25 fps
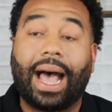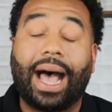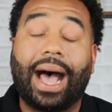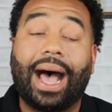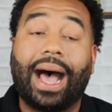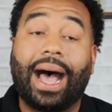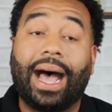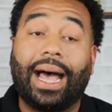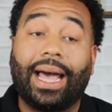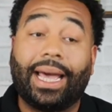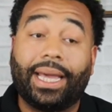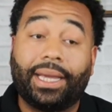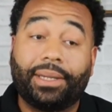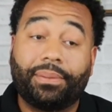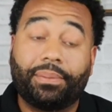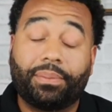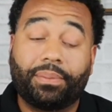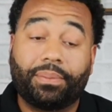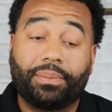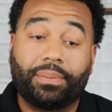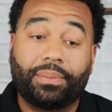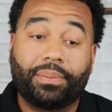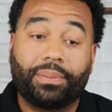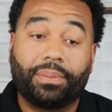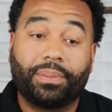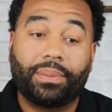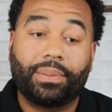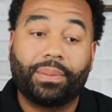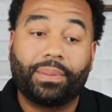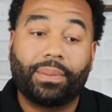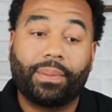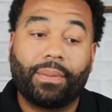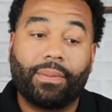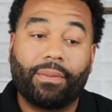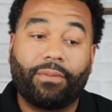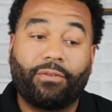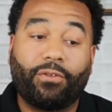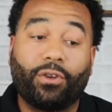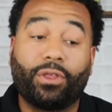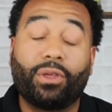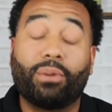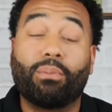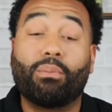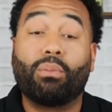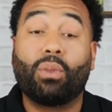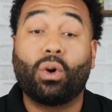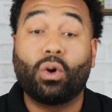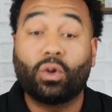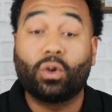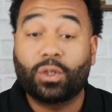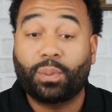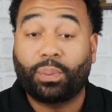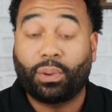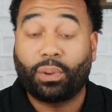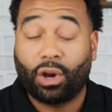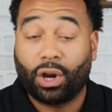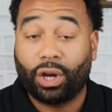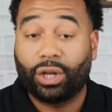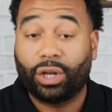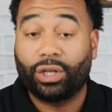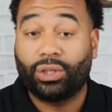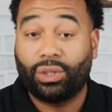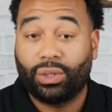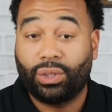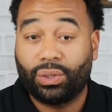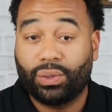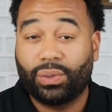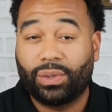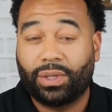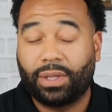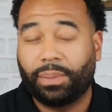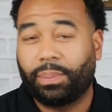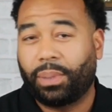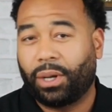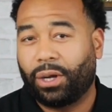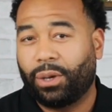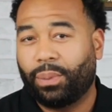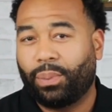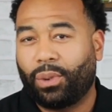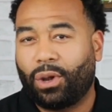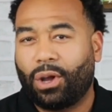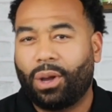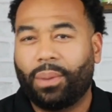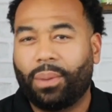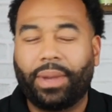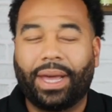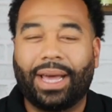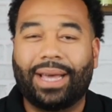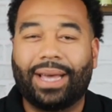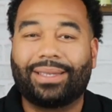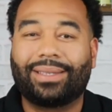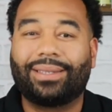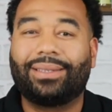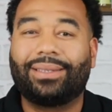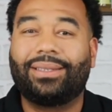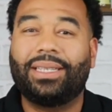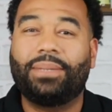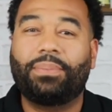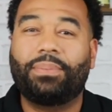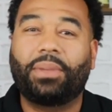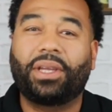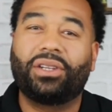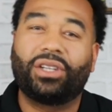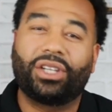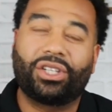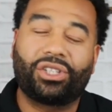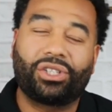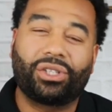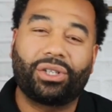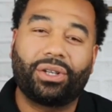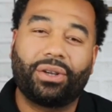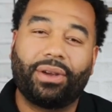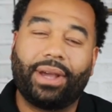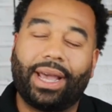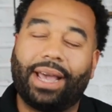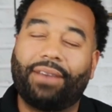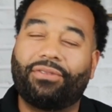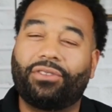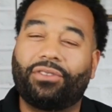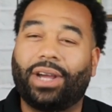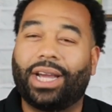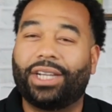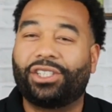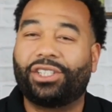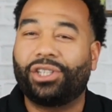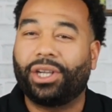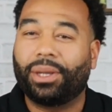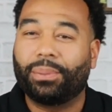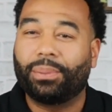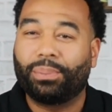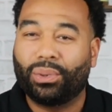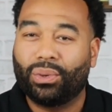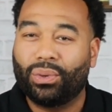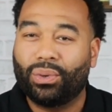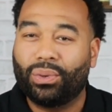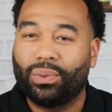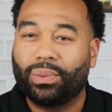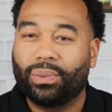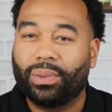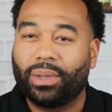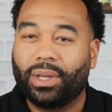I, for the most part, use the Butter Balm as a deep conditioner after I shampoo.